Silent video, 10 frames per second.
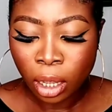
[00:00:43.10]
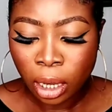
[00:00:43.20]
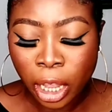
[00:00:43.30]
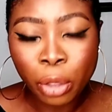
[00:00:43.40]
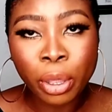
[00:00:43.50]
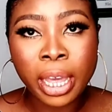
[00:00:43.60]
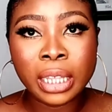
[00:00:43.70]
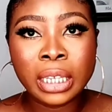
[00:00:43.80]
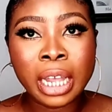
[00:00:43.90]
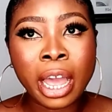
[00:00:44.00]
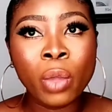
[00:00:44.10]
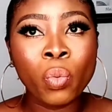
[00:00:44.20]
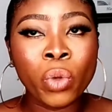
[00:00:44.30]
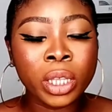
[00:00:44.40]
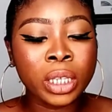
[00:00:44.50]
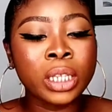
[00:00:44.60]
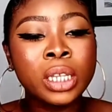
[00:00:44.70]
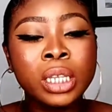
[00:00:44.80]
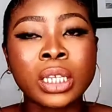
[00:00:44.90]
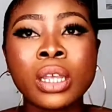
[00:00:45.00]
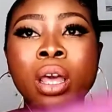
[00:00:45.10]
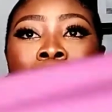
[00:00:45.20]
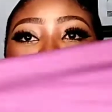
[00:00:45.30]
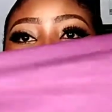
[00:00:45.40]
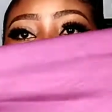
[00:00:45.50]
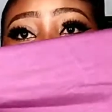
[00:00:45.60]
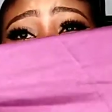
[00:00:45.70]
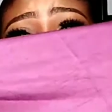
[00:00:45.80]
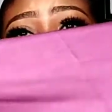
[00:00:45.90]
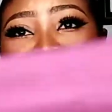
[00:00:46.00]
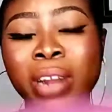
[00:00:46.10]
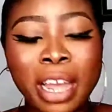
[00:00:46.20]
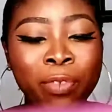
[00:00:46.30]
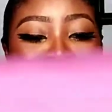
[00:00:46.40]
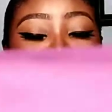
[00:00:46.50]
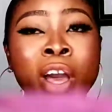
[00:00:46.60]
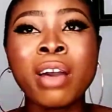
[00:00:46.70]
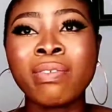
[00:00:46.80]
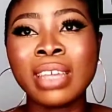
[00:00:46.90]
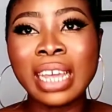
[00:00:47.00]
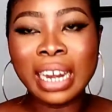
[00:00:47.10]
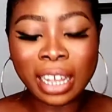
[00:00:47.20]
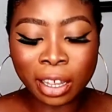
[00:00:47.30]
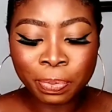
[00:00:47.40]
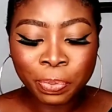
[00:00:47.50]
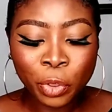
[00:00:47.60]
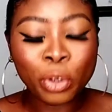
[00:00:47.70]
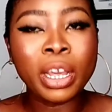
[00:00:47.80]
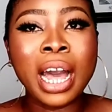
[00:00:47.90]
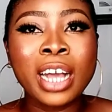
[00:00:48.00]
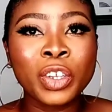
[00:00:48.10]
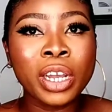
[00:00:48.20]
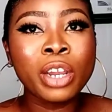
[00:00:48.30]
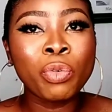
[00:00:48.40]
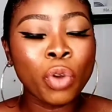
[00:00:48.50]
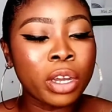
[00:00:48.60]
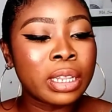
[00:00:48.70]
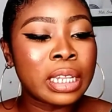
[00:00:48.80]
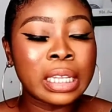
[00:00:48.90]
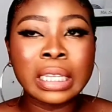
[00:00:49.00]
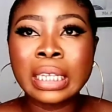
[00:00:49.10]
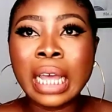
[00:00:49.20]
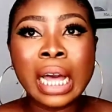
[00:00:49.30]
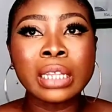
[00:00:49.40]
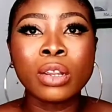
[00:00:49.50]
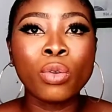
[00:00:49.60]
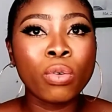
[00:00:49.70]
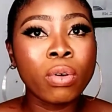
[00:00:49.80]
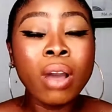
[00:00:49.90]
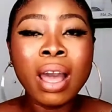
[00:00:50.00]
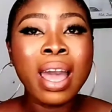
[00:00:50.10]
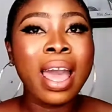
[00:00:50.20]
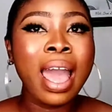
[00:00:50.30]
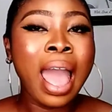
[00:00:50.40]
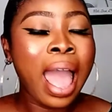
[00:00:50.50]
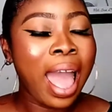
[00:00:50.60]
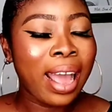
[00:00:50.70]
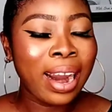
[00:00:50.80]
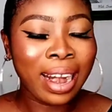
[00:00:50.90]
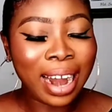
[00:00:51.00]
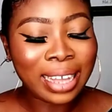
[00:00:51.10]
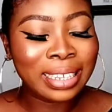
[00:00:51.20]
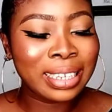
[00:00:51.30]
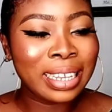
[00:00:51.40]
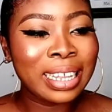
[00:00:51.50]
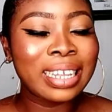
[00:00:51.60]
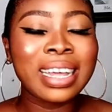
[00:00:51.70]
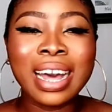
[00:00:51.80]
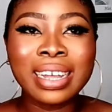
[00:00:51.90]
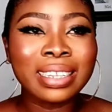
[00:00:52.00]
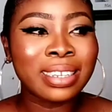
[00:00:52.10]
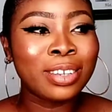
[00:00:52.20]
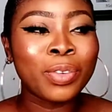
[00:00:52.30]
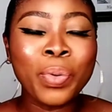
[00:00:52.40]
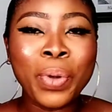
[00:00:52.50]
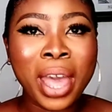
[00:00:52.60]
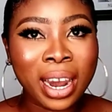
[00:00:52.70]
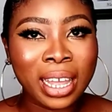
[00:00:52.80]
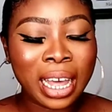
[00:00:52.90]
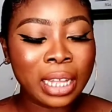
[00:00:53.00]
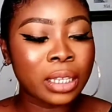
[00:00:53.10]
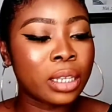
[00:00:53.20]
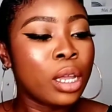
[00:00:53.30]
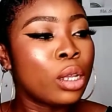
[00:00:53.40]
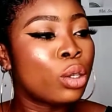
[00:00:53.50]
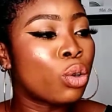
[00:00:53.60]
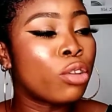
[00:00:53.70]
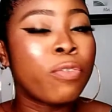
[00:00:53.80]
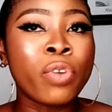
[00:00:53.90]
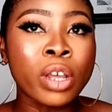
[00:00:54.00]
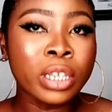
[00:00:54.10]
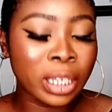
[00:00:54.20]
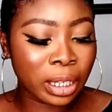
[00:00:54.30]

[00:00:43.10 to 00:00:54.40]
that you can tie with this raw silk. Like if you don't have gele, you can actually rock this and look classic and elegant. So the first